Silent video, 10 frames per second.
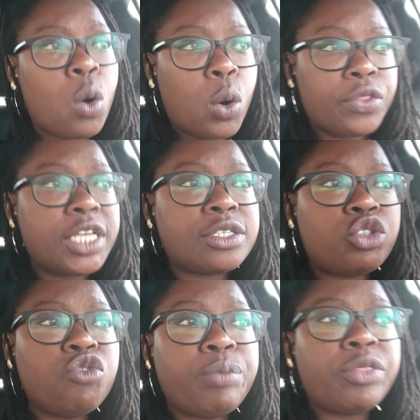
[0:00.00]
on things that
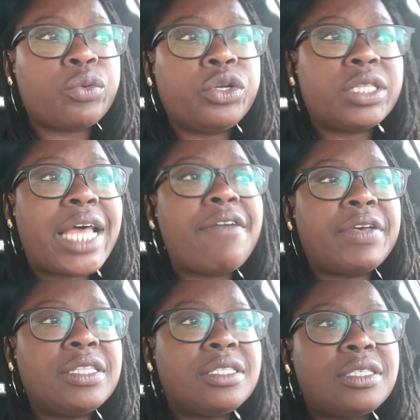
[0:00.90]
you've been through in your life
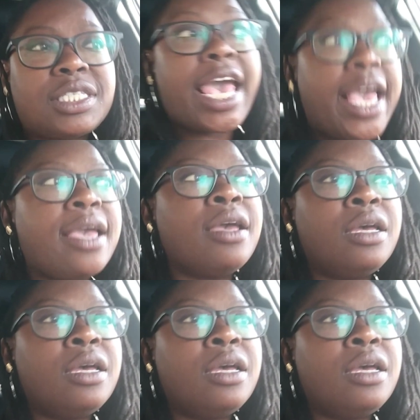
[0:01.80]
and say,